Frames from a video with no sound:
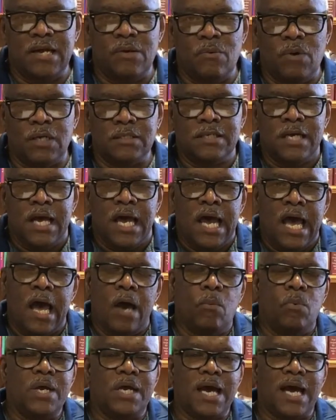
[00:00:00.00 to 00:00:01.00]
And we got to
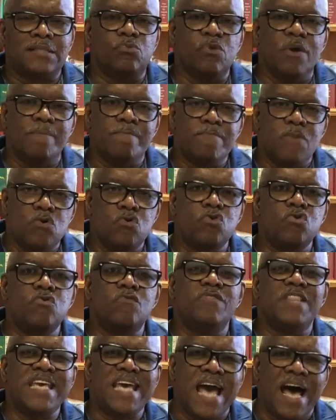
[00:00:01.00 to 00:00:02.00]
remove the
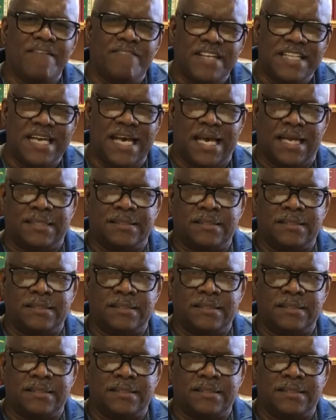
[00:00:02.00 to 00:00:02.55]
evidence